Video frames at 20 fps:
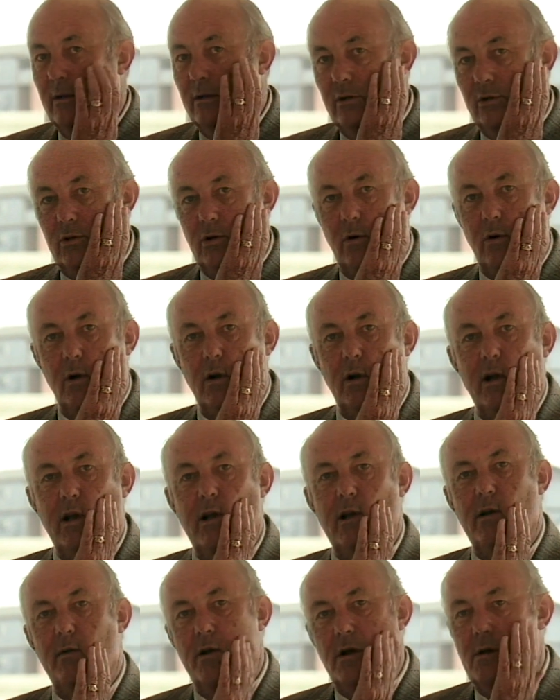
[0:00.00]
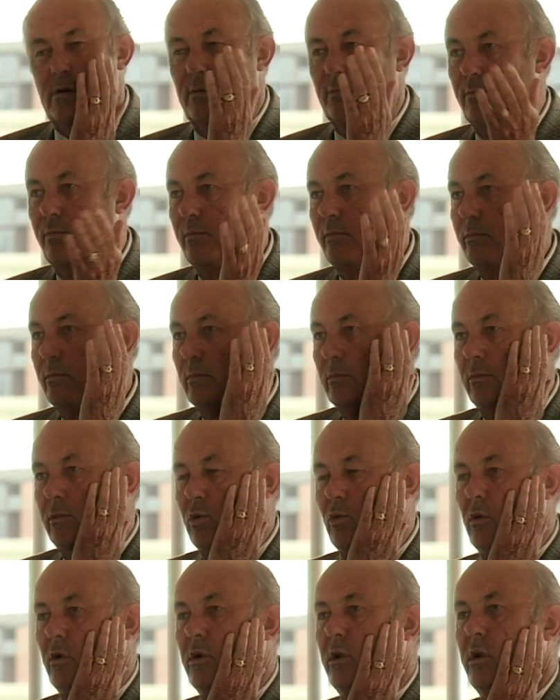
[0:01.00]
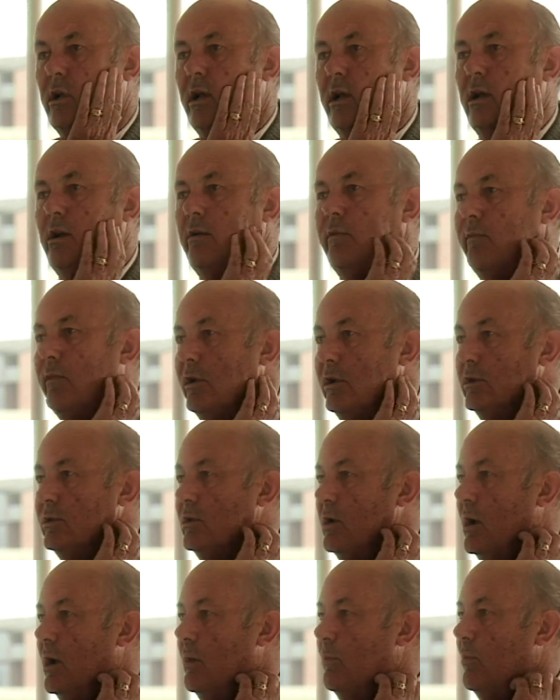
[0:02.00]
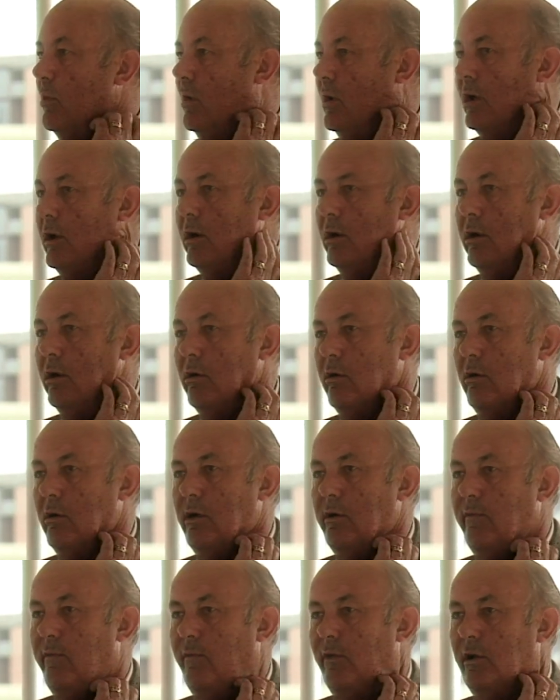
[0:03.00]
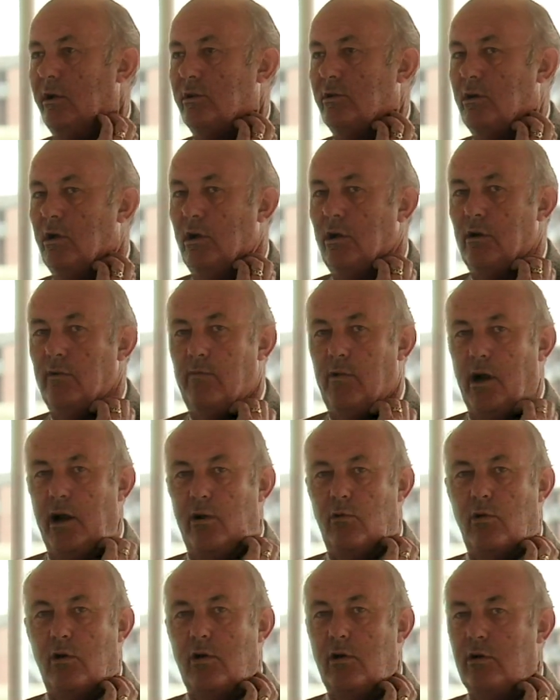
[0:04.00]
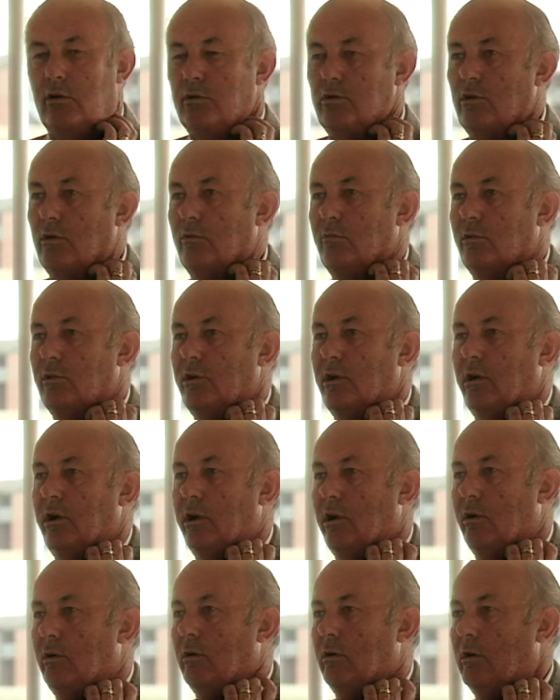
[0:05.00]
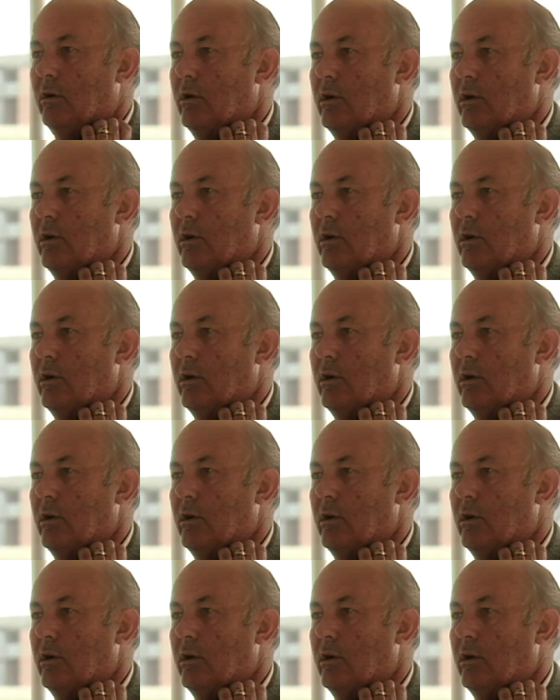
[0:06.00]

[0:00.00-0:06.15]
shortly toward the end of his time around here if his Dean of Agriculture was any good,